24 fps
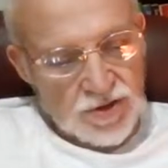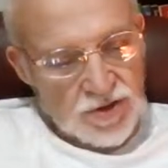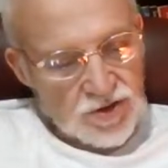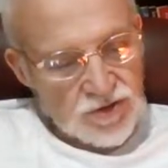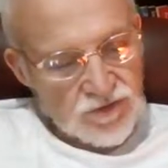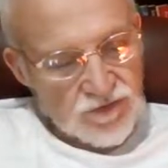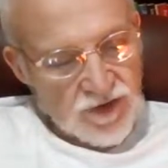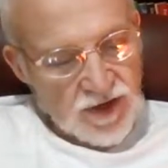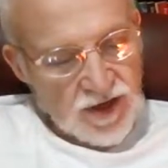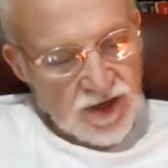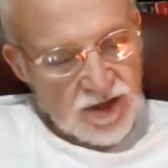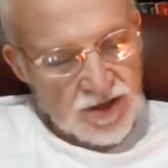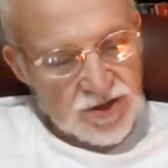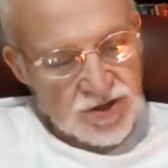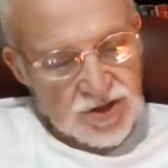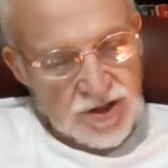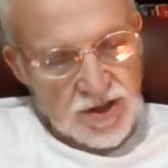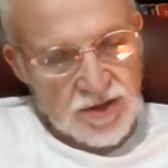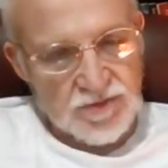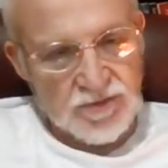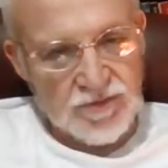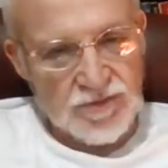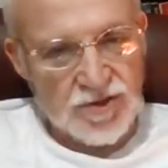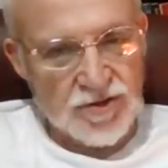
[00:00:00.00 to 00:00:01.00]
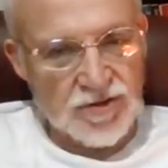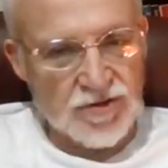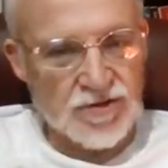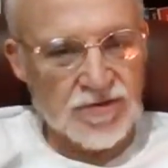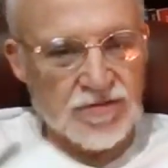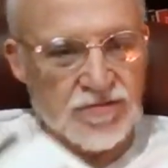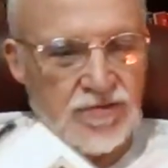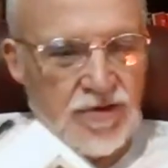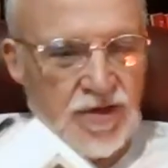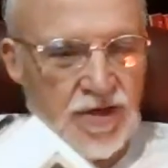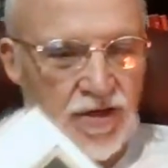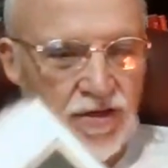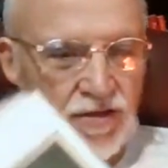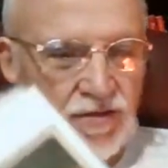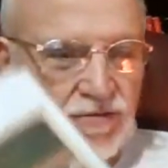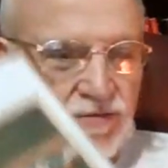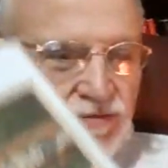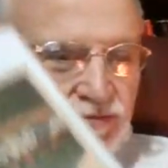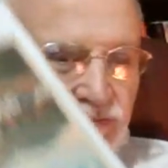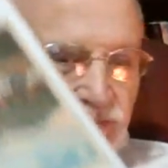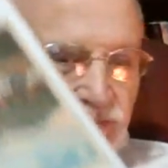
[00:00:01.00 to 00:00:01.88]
is very similar. Well,